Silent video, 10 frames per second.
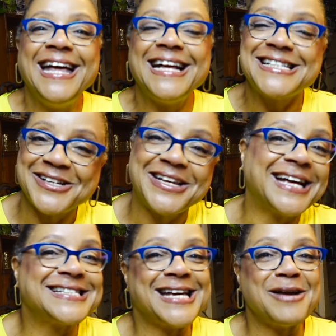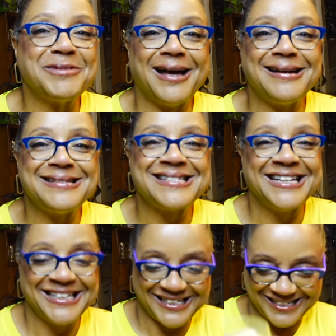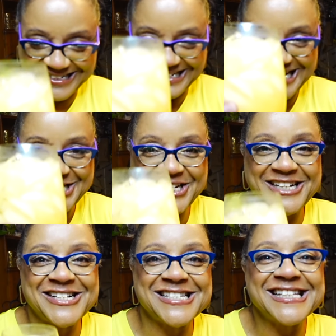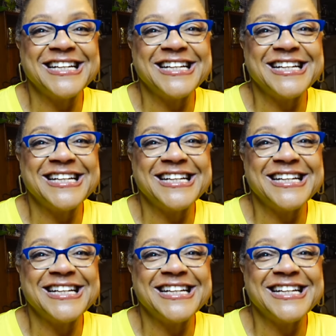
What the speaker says: Until next time, guys. Cheers.